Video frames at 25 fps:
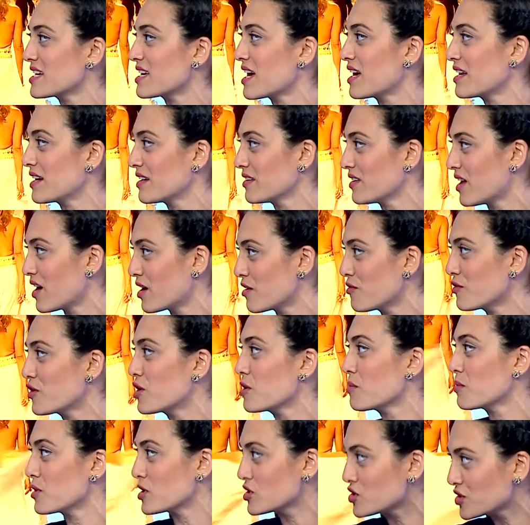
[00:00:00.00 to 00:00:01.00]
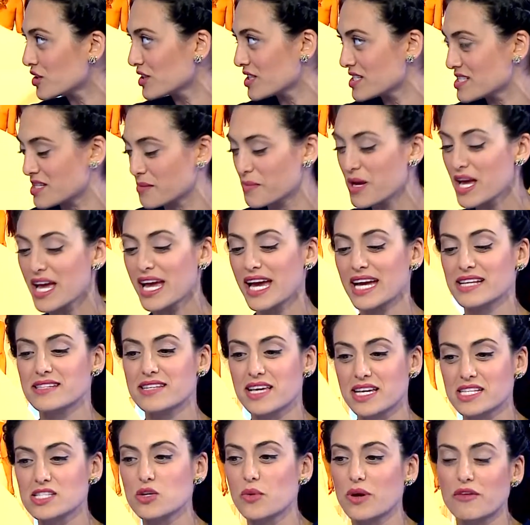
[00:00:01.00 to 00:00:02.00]
and a lot of commercialism, it
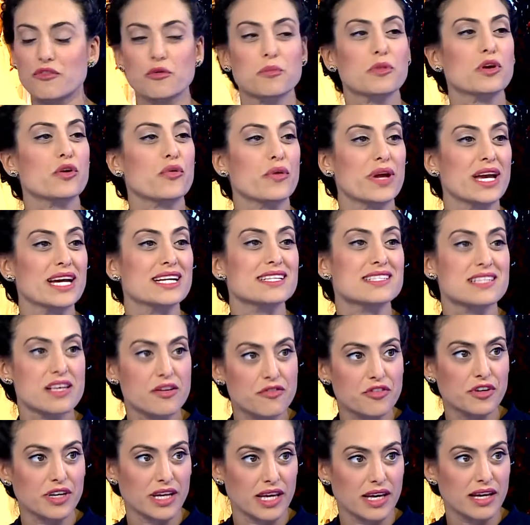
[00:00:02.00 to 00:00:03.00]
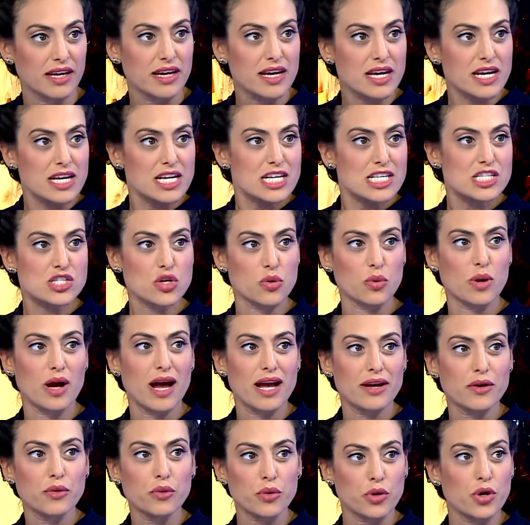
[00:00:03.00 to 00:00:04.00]
takes away from the creativity. Yeah. So
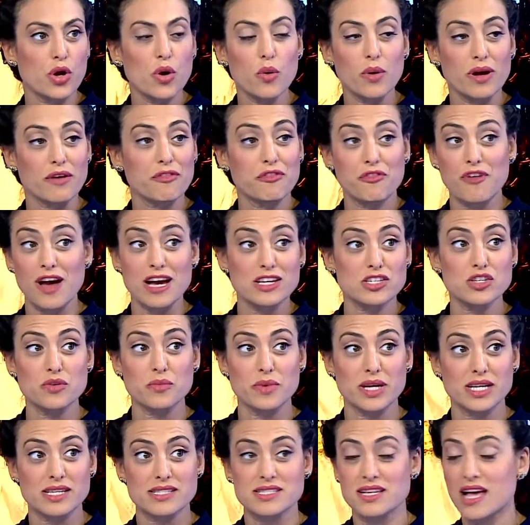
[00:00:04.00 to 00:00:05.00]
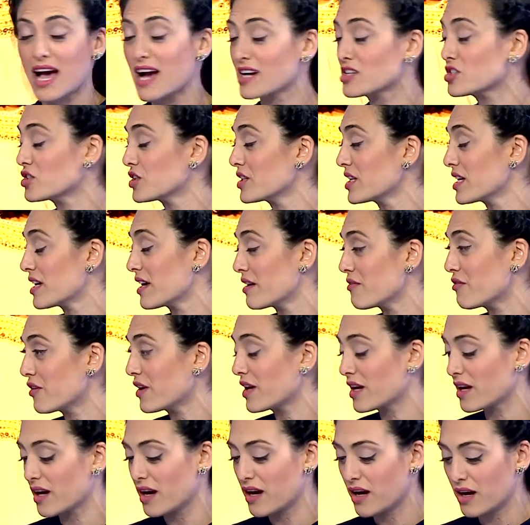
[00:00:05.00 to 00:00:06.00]
I don't know if Fashion Week is actually
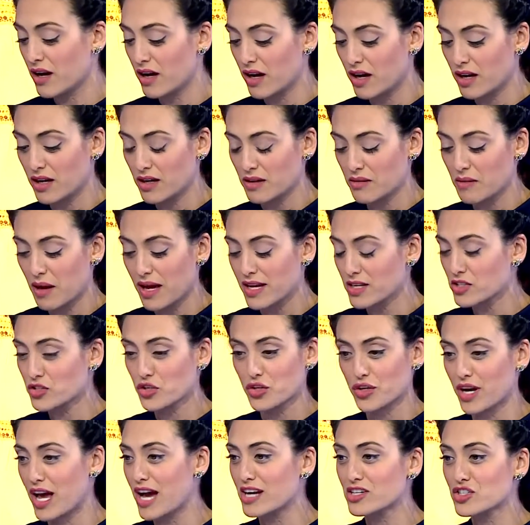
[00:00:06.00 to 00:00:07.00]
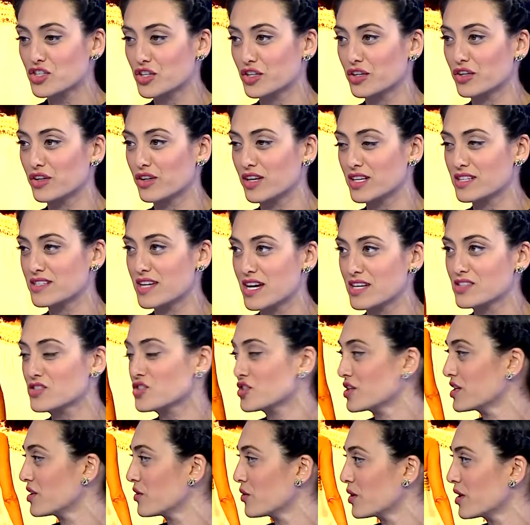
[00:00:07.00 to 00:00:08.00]
giving international
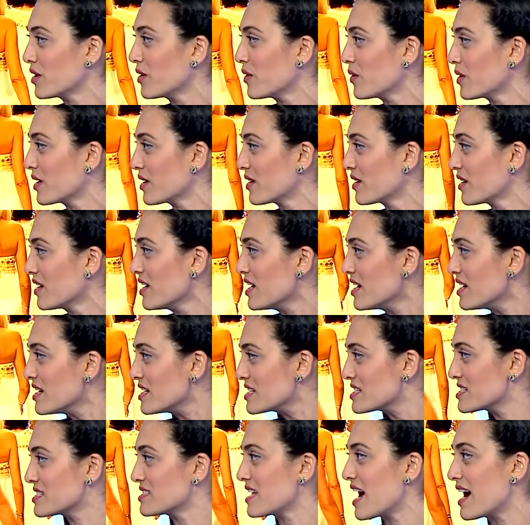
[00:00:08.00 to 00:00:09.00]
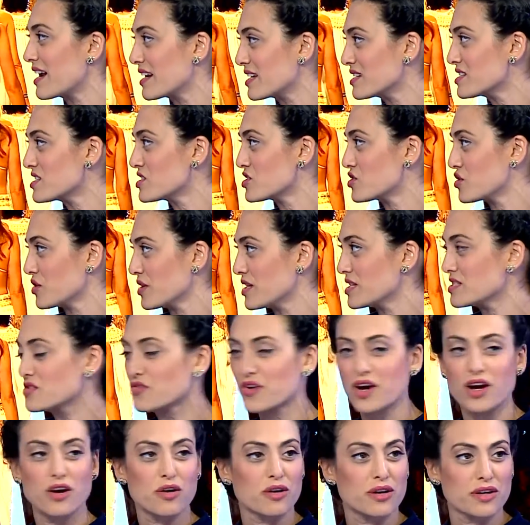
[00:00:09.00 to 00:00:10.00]
attention or status to
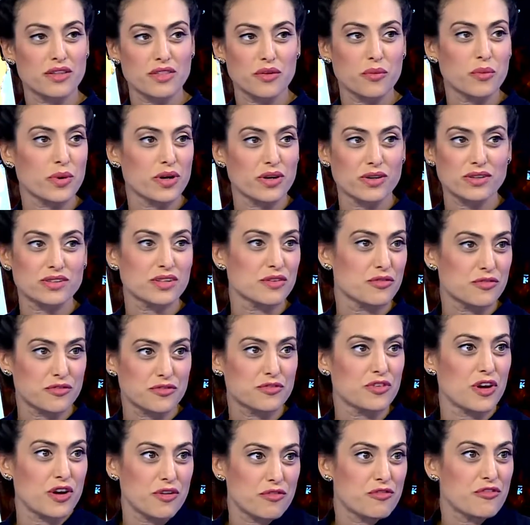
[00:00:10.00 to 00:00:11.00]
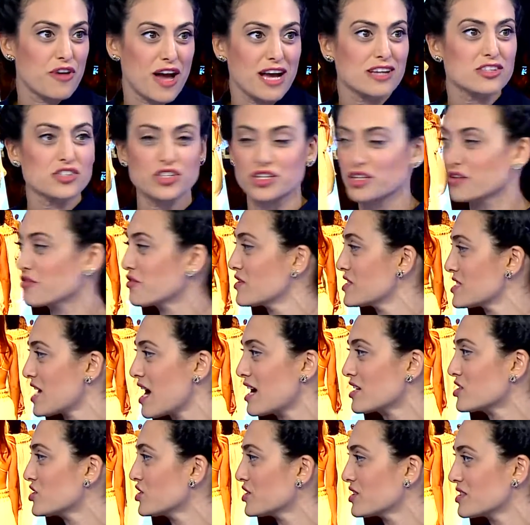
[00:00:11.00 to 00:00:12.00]
Israel in the world of fashion, if it's
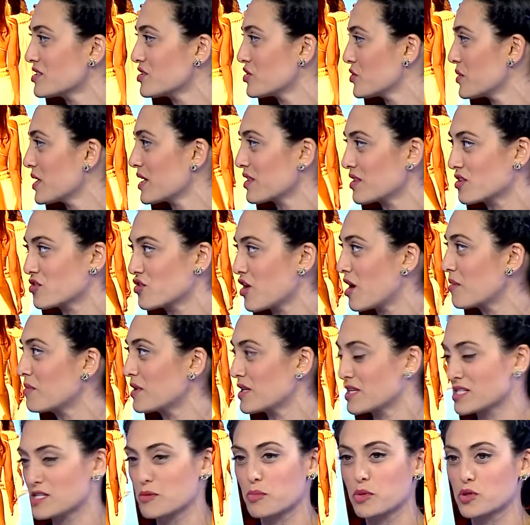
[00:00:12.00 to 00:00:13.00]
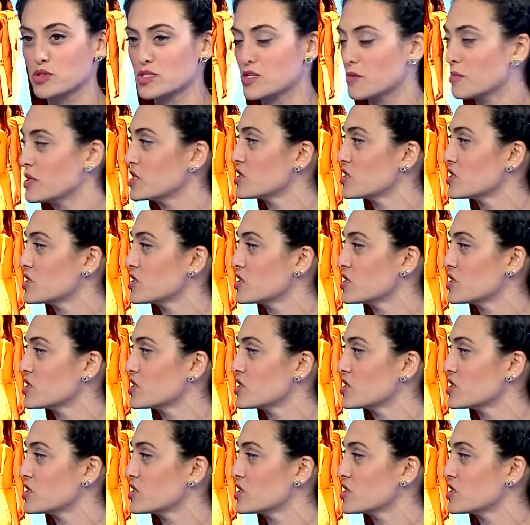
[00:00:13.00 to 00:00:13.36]
actually doing the job that it's supposed to be doing.